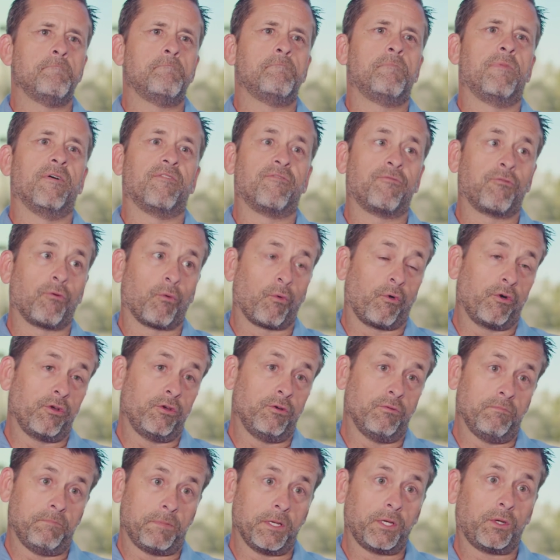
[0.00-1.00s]
before
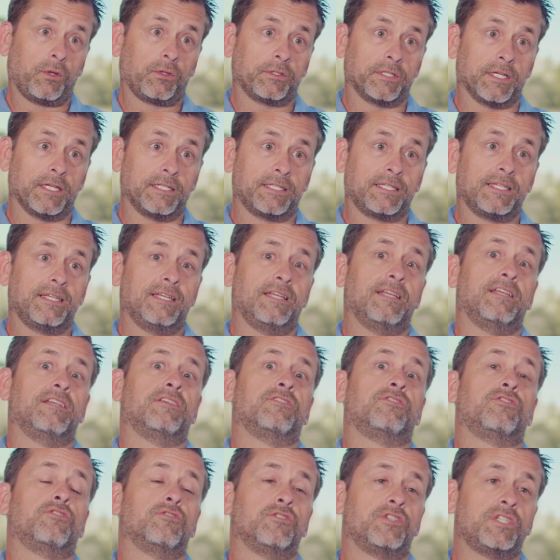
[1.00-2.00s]
you build it
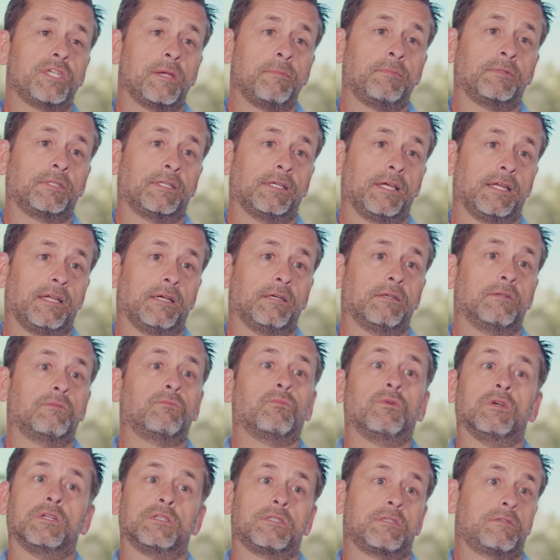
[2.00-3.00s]
is to simulate it
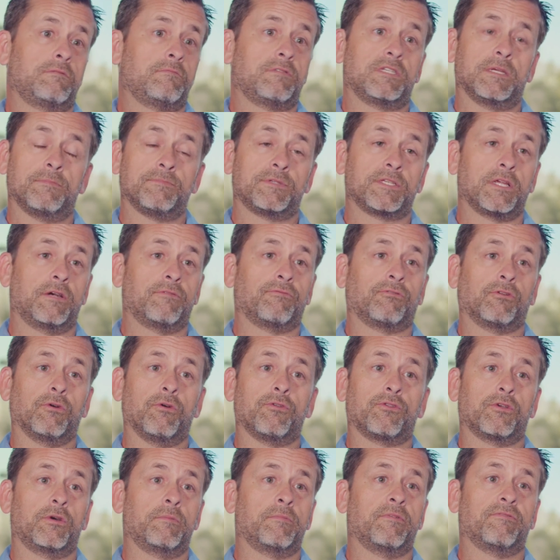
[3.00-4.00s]
with Simcenter
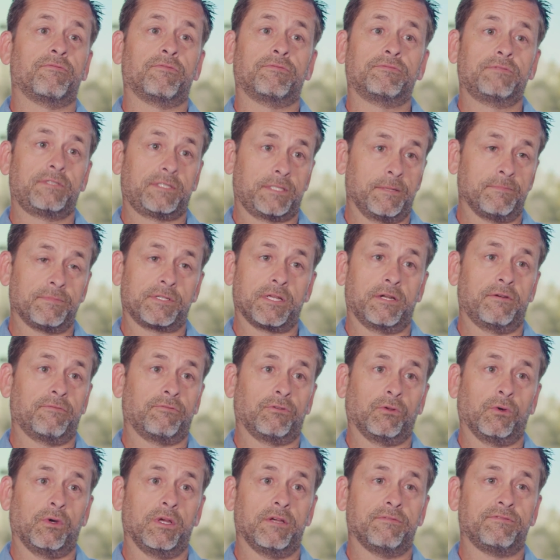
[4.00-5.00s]
Flotherm or Simcenter
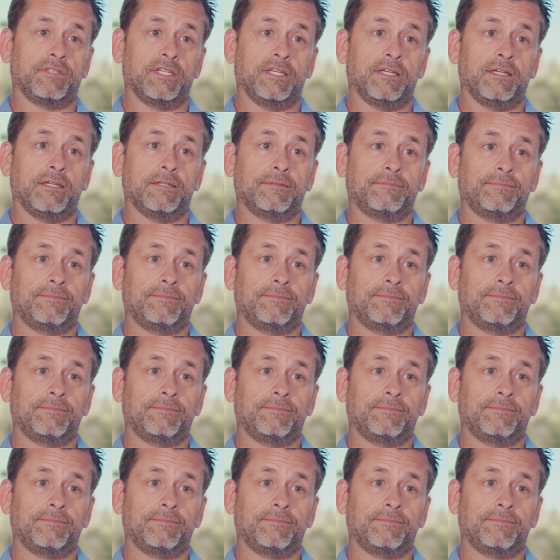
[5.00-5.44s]
FloEFD.